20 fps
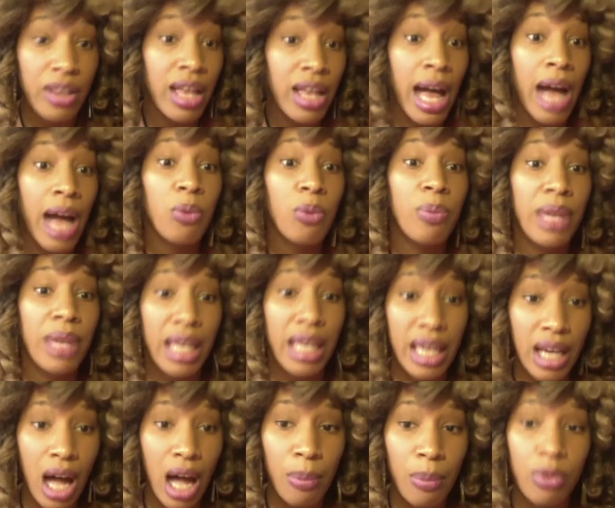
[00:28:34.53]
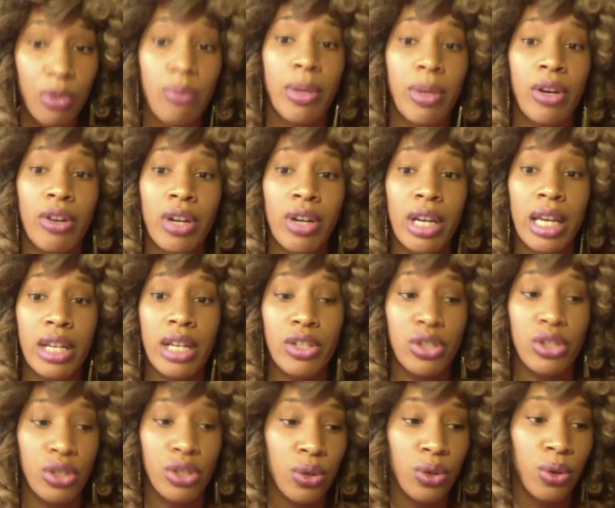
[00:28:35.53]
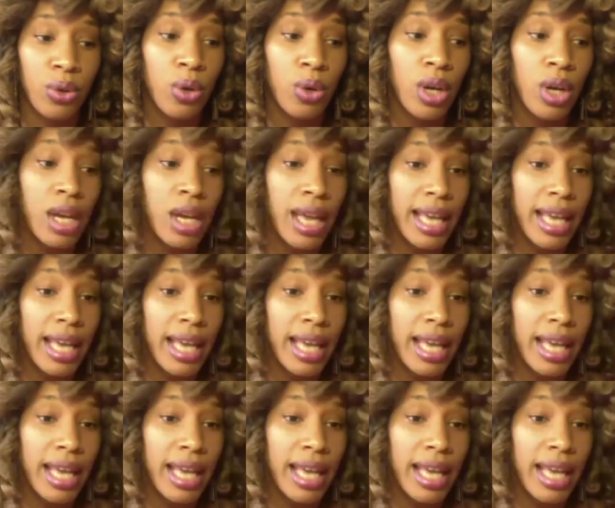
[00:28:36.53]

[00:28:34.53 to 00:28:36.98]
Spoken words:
I'll be complementary to